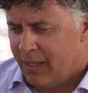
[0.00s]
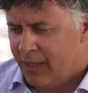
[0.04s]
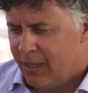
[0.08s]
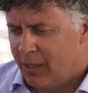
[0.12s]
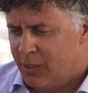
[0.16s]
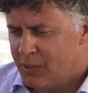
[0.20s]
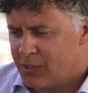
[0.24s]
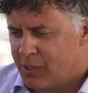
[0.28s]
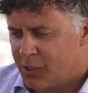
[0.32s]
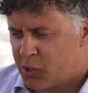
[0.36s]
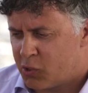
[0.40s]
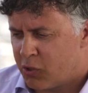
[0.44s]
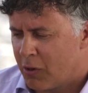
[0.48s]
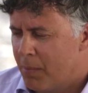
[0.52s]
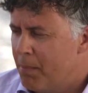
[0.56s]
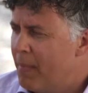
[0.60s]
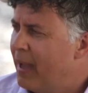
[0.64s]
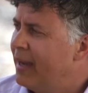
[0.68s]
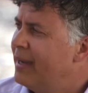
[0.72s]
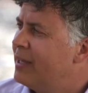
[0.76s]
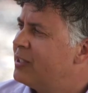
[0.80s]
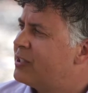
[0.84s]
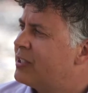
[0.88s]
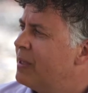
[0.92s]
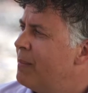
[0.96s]
there's a
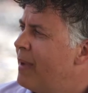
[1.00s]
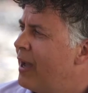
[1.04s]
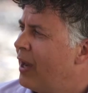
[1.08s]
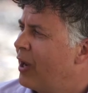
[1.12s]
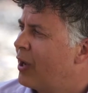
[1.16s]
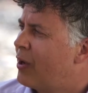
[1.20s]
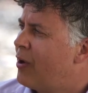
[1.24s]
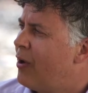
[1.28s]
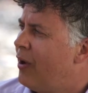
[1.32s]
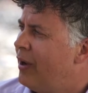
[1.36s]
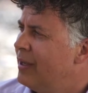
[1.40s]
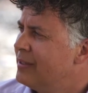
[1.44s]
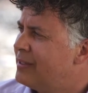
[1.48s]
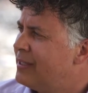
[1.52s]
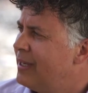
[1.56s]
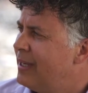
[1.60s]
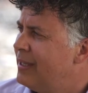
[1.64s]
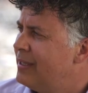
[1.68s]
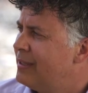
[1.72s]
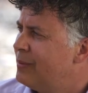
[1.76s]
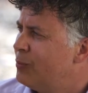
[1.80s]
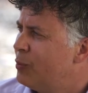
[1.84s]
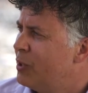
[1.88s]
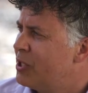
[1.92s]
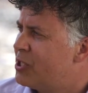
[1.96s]
tremendous amount of
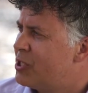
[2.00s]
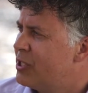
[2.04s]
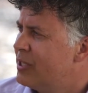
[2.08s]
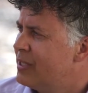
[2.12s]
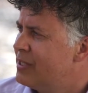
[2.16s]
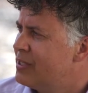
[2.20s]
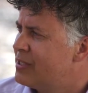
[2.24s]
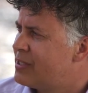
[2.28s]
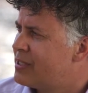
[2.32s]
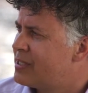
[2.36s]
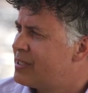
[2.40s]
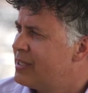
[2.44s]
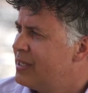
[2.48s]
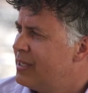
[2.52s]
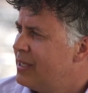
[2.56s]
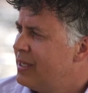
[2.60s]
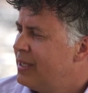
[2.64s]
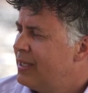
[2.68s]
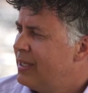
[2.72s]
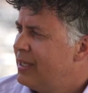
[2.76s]
content, which is